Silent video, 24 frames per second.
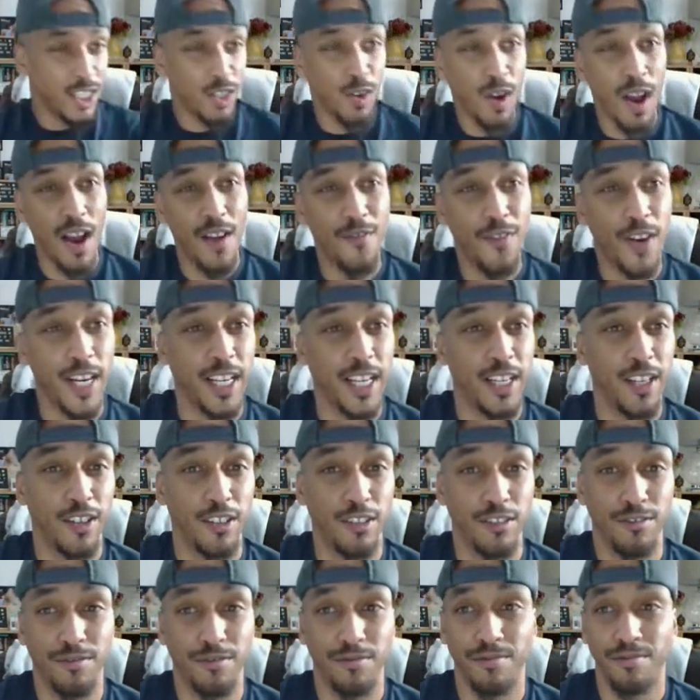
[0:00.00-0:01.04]
It's quite funny
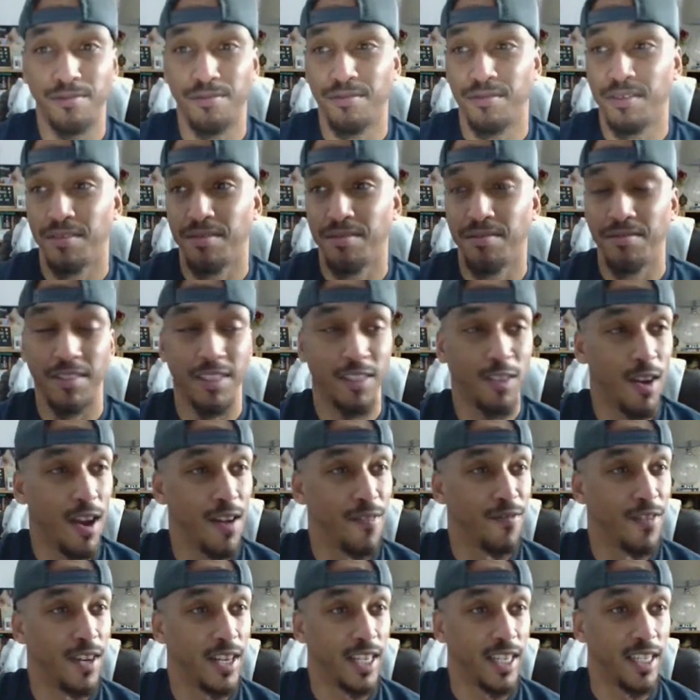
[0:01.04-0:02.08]
though.
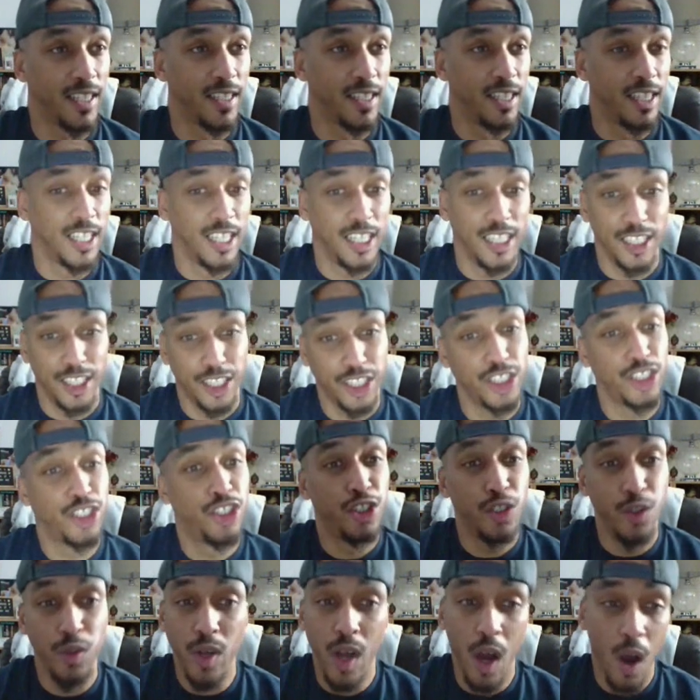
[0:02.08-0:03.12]
Quite funny. Did
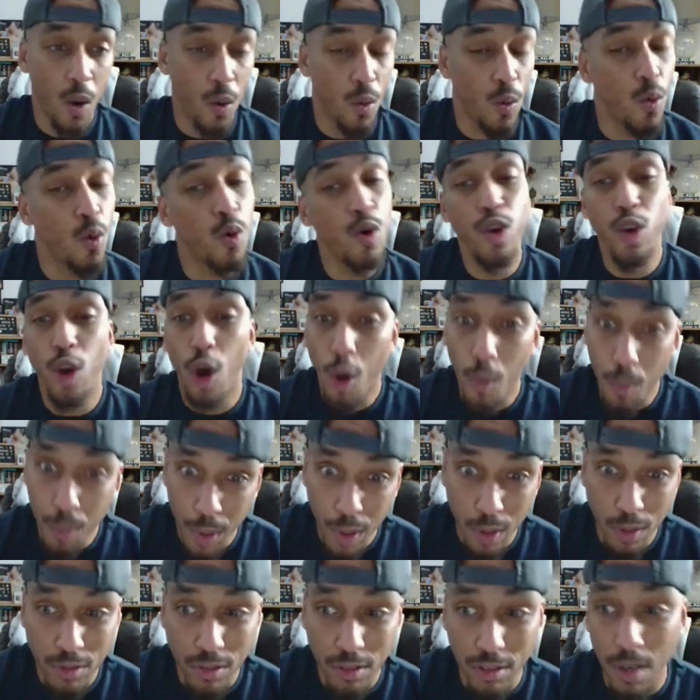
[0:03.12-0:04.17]
you know all your
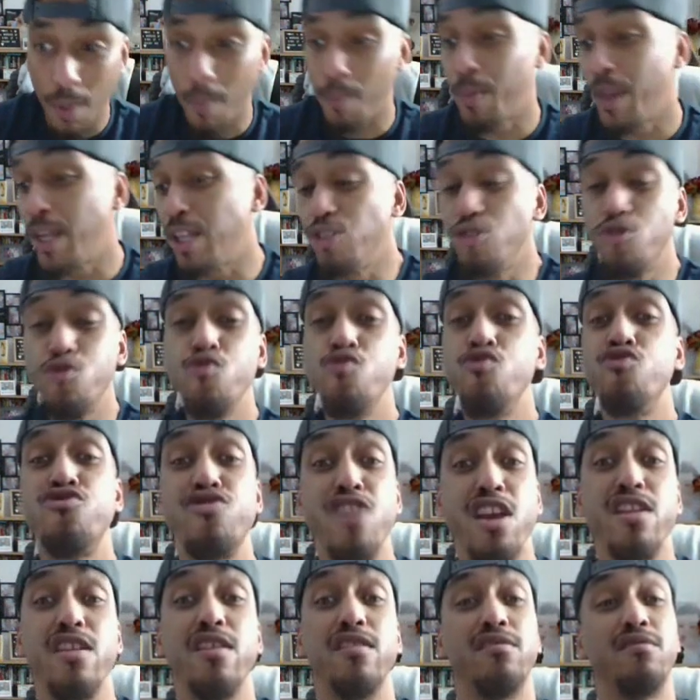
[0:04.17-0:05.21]
boots? I bet you
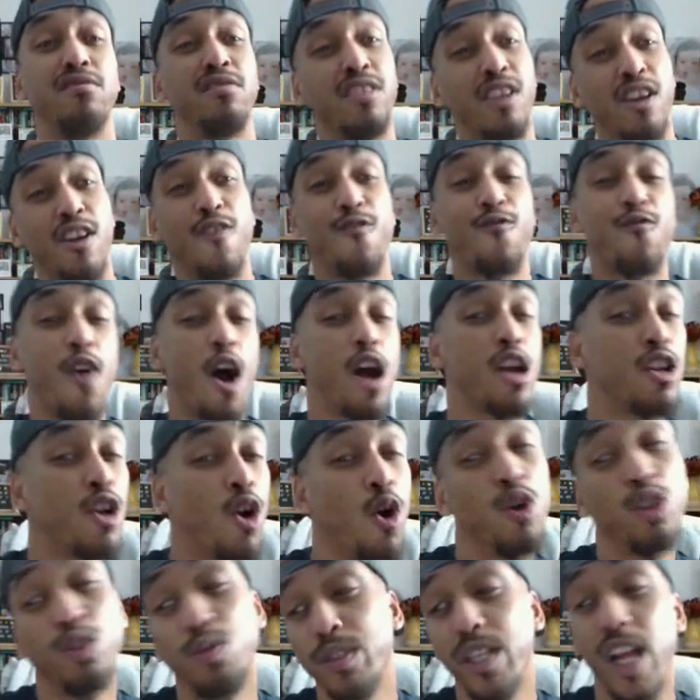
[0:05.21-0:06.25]
didn't. In the front. Of
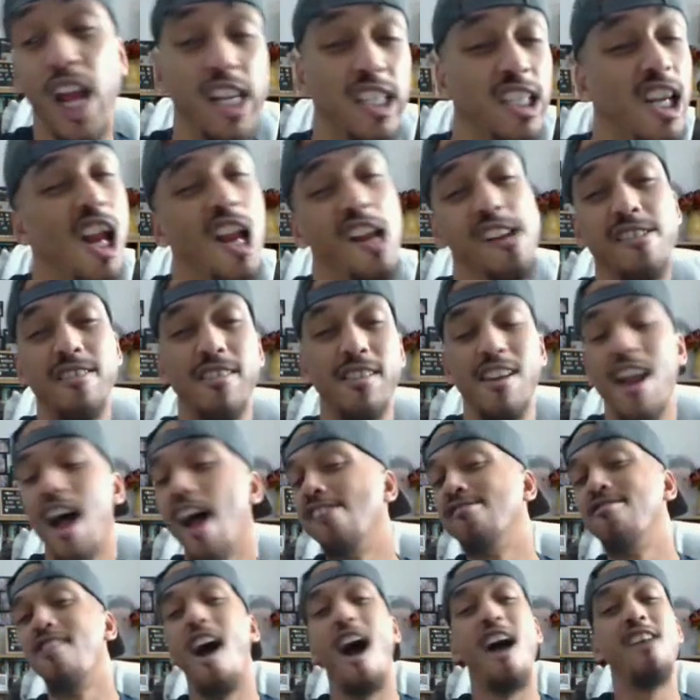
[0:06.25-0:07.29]
course you did.
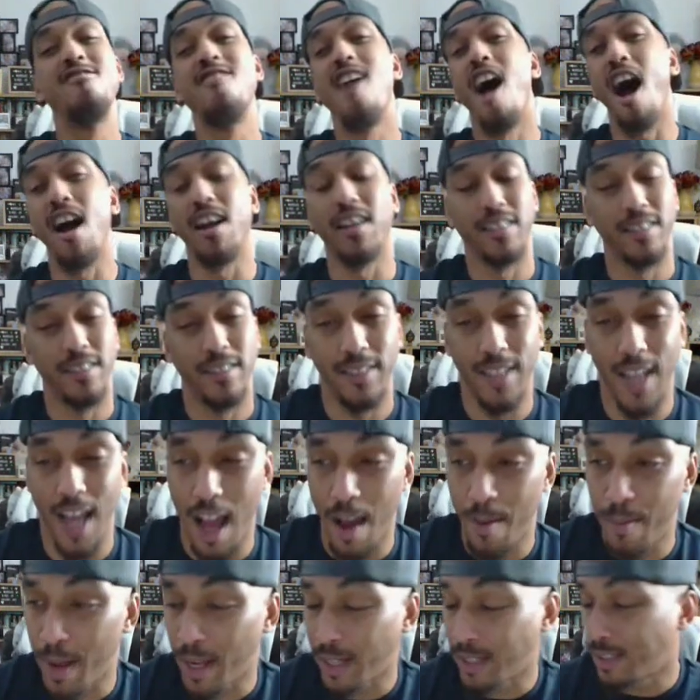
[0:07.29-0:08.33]

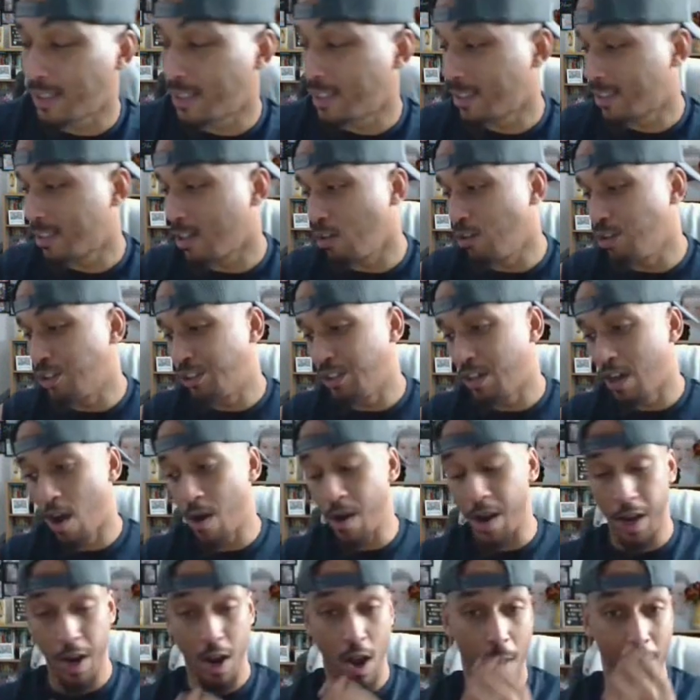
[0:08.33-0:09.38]
Nah, man. Told you. I
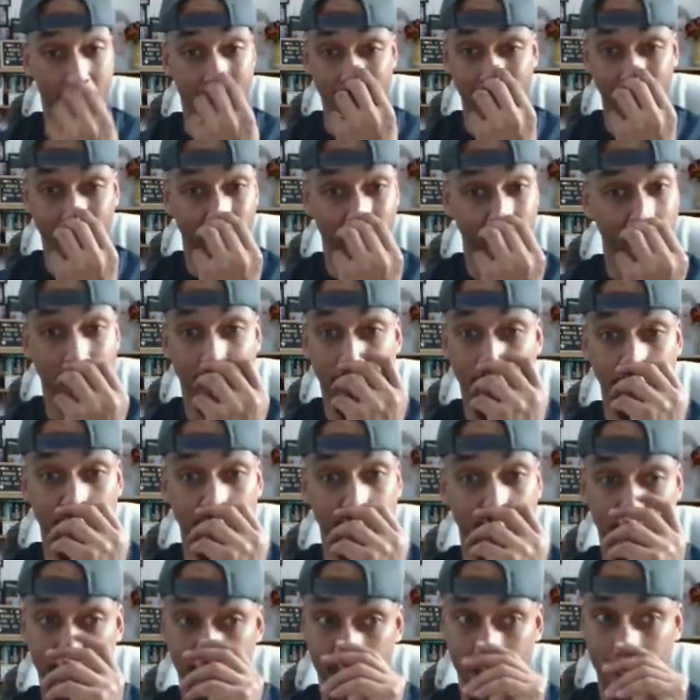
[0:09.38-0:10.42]
only know about the first
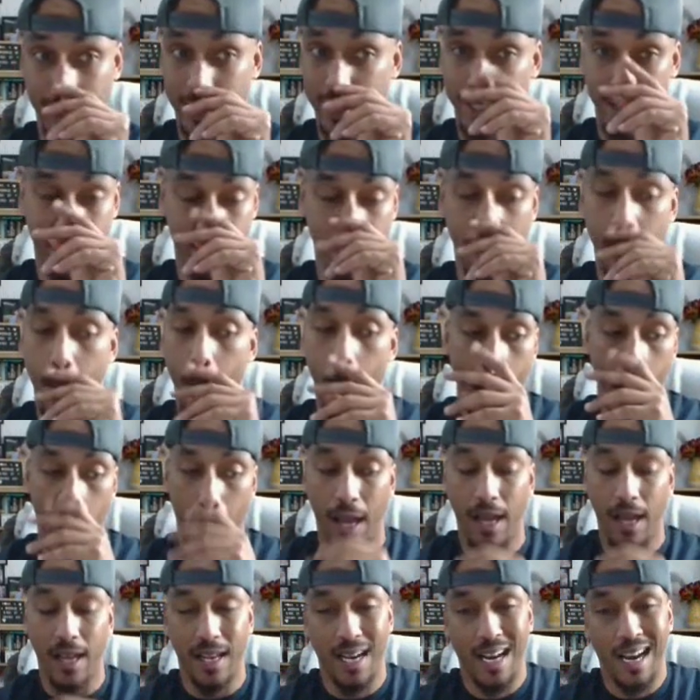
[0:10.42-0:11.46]
two. The rest of them,
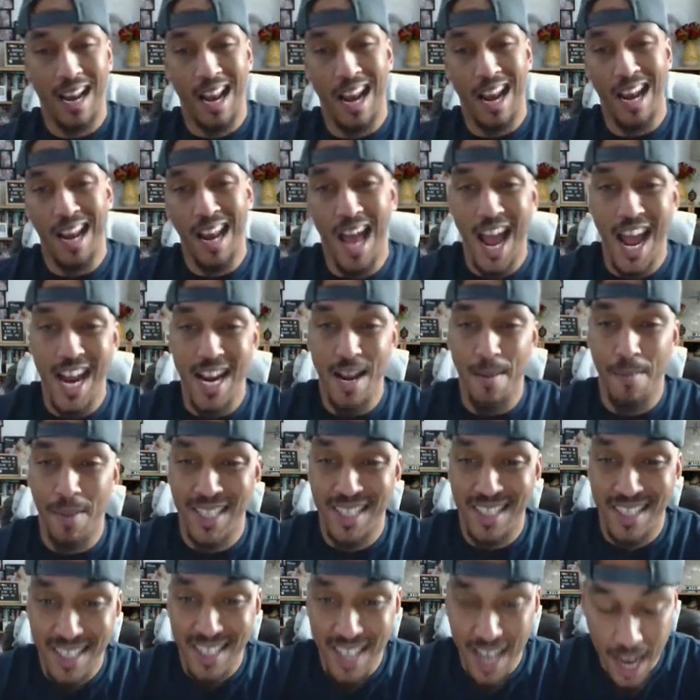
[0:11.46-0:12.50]
I lied them,
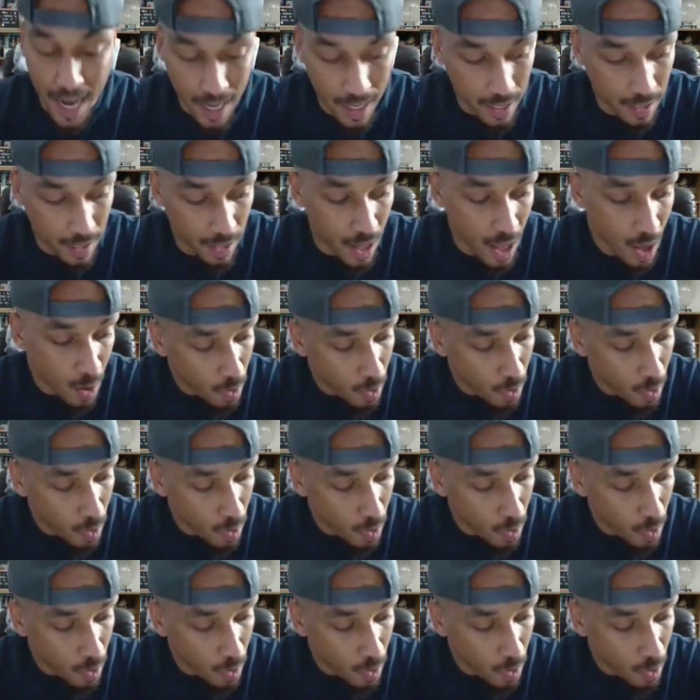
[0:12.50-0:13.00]
I tell.